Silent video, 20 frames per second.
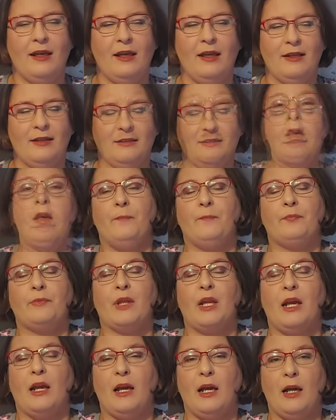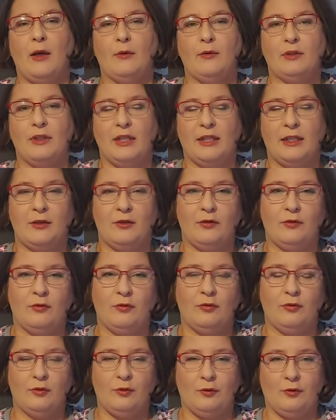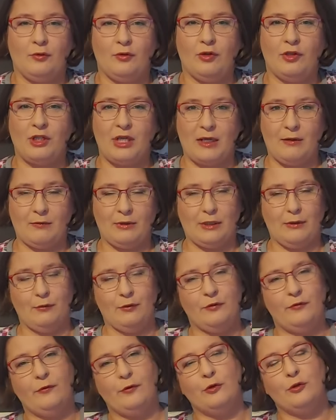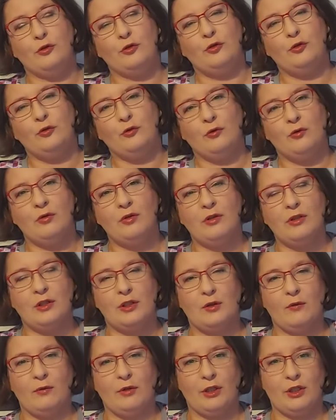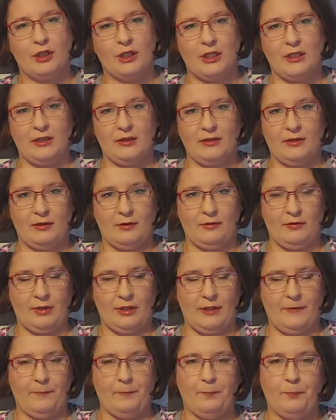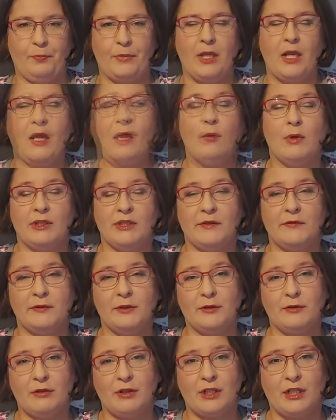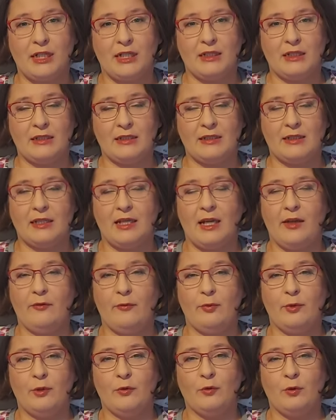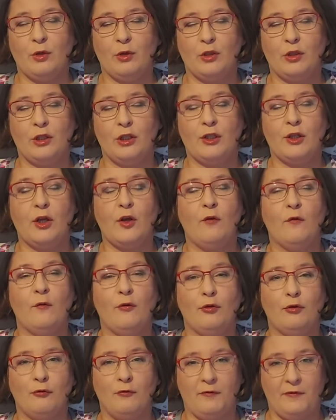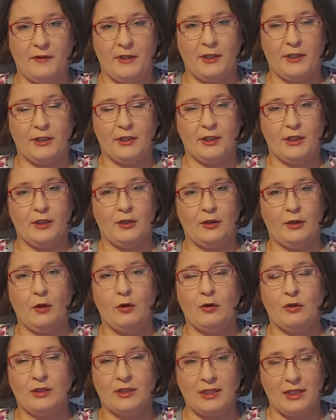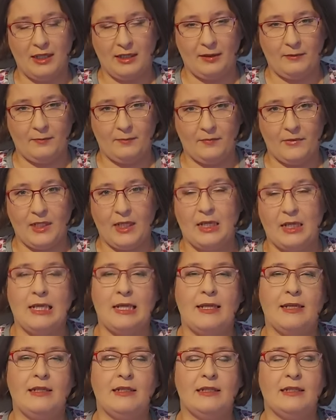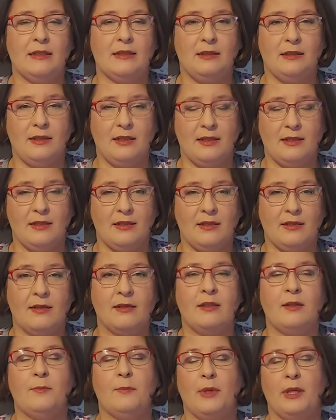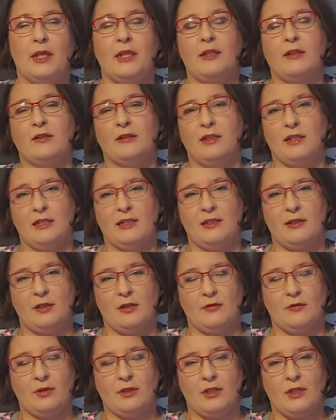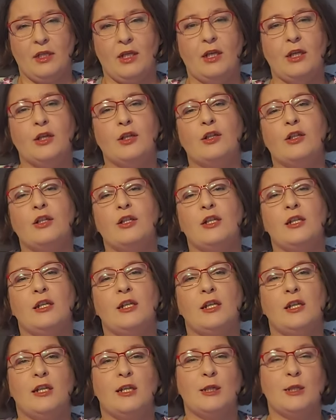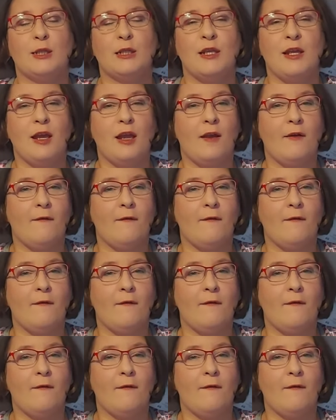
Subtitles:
And I would like to do shout out for two sewing channels today. One of those channels I've been watching for a very long time. It's Liz, the baker that sews. She is